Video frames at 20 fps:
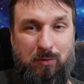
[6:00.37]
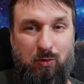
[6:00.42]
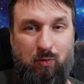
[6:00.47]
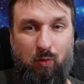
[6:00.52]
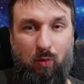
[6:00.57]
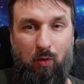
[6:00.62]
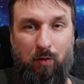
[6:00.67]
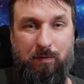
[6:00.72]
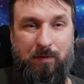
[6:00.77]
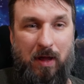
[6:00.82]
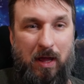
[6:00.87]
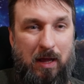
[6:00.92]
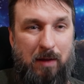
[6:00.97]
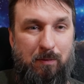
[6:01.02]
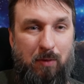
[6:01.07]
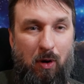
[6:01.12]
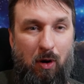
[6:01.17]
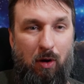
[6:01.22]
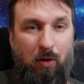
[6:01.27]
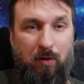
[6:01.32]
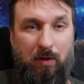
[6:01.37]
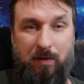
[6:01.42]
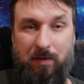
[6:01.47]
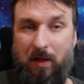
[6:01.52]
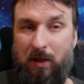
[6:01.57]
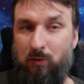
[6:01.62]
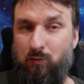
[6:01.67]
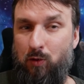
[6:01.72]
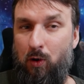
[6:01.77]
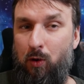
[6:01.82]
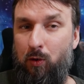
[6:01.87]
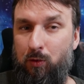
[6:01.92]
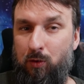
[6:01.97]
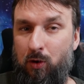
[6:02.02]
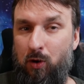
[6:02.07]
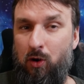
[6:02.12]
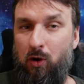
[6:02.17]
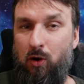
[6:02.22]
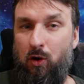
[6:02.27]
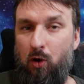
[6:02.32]
to Wolfgang Pauli, they wrote,
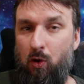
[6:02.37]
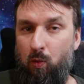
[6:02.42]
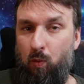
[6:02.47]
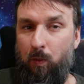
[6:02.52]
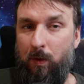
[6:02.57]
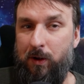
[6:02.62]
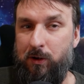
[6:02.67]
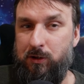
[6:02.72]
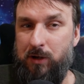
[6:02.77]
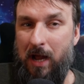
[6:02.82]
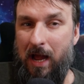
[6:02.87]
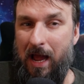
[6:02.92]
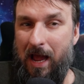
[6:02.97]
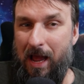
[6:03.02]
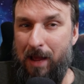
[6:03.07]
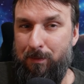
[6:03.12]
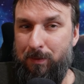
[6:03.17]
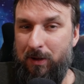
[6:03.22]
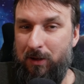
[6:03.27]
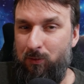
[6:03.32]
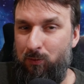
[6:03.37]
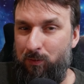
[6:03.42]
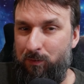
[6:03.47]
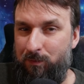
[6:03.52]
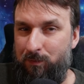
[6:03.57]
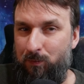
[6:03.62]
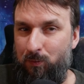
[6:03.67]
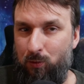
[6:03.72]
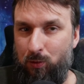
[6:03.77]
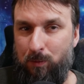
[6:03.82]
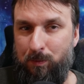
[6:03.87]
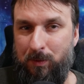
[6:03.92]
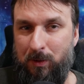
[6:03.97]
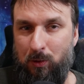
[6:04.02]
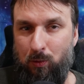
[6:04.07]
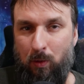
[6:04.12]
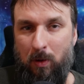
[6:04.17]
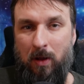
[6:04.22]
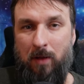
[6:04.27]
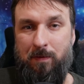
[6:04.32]
"We are happy to inform
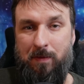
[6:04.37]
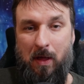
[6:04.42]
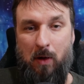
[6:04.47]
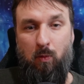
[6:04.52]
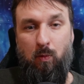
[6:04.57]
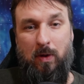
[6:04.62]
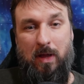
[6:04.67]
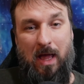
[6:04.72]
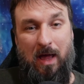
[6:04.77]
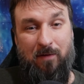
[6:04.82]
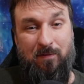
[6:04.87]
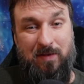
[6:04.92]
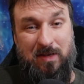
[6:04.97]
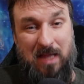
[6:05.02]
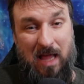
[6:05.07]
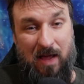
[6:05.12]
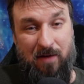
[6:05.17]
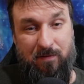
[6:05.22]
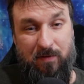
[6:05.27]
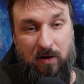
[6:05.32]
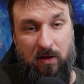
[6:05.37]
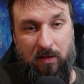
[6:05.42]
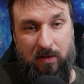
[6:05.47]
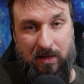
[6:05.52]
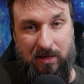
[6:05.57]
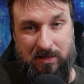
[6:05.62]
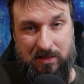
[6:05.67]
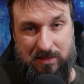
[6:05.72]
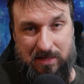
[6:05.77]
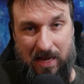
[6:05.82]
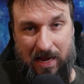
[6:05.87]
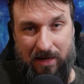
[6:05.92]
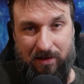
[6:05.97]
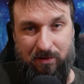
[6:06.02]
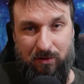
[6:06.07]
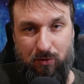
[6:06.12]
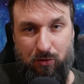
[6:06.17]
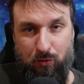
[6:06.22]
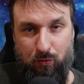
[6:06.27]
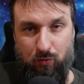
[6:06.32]
you that we have definitely
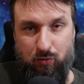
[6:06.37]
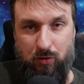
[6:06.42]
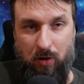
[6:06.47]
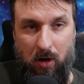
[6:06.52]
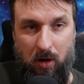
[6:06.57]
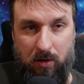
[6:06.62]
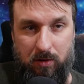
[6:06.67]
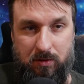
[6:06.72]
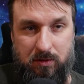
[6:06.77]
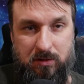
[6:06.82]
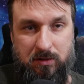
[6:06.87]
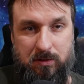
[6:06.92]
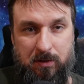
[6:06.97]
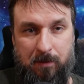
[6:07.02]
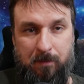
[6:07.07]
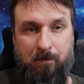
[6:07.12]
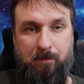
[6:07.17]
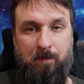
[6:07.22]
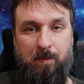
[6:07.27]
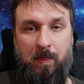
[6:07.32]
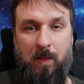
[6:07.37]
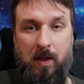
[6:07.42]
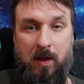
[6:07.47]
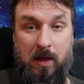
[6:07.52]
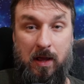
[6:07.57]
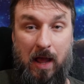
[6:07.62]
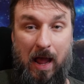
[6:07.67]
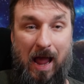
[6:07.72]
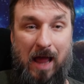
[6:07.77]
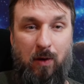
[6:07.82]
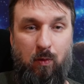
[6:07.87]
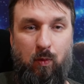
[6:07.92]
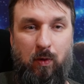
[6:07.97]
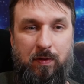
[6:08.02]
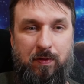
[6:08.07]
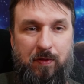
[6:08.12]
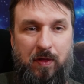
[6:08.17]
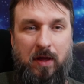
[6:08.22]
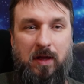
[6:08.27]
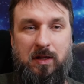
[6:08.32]
detected neutrons." And
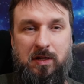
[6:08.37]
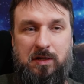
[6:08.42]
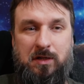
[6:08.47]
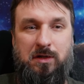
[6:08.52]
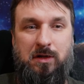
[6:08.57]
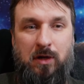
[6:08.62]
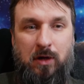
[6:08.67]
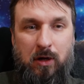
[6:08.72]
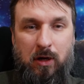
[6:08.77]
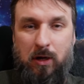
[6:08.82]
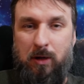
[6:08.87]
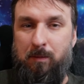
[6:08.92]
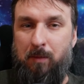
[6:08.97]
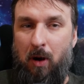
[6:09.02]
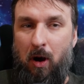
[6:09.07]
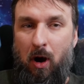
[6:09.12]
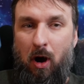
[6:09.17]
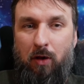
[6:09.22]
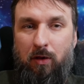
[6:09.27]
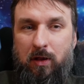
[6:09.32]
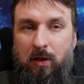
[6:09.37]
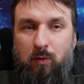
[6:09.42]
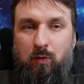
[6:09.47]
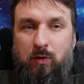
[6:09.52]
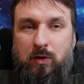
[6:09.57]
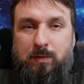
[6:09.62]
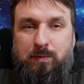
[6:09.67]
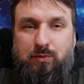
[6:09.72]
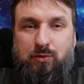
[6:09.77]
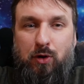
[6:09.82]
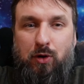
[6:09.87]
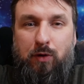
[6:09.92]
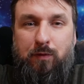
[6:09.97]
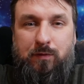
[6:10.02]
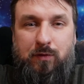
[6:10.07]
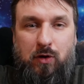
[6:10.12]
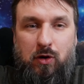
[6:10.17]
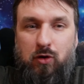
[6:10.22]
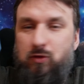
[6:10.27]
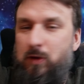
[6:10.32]
with this, Pauli was
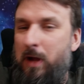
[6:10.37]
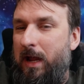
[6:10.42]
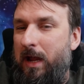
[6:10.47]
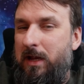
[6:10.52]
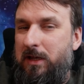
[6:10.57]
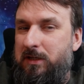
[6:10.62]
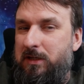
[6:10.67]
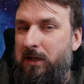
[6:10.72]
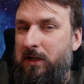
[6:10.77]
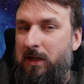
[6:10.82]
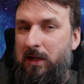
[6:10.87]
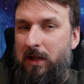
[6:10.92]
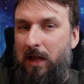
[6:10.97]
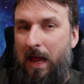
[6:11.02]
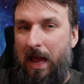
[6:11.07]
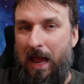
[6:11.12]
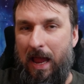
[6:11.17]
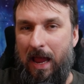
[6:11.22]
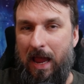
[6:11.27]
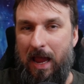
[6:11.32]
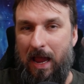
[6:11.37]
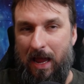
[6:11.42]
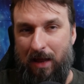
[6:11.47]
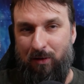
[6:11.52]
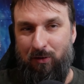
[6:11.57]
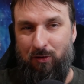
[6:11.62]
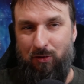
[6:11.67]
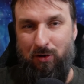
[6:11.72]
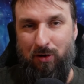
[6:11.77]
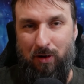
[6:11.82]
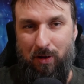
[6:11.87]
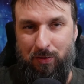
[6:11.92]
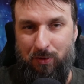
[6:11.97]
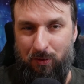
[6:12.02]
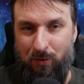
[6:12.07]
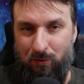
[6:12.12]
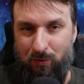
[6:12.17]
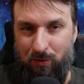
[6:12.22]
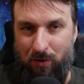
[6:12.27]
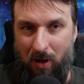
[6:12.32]
proved correct, and
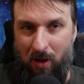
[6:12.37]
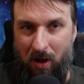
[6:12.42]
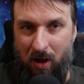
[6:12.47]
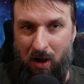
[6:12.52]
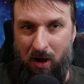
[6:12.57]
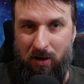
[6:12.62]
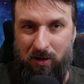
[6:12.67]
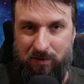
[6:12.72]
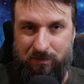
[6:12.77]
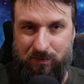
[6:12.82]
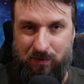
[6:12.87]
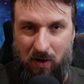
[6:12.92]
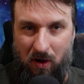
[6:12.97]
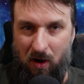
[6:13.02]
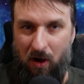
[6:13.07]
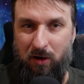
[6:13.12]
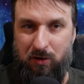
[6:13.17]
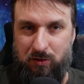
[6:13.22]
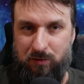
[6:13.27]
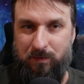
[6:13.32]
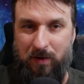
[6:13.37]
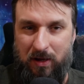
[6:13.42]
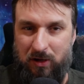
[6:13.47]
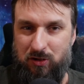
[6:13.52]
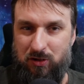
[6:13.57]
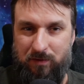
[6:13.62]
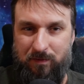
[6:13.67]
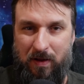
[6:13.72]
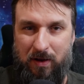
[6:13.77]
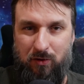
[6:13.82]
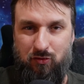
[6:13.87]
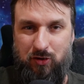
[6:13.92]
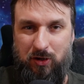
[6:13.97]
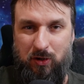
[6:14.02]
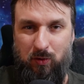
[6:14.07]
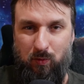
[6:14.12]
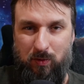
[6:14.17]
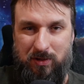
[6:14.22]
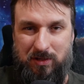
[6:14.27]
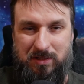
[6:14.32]
the law of conservation of energy
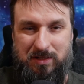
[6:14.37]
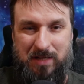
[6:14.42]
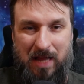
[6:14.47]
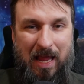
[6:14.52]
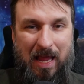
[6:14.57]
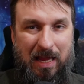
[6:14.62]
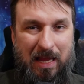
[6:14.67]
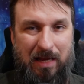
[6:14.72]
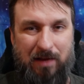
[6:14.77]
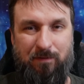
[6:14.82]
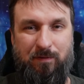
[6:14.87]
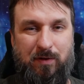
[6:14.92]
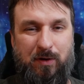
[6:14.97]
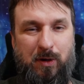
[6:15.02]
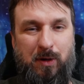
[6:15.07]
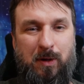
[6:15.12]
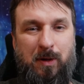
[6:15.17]
was saved.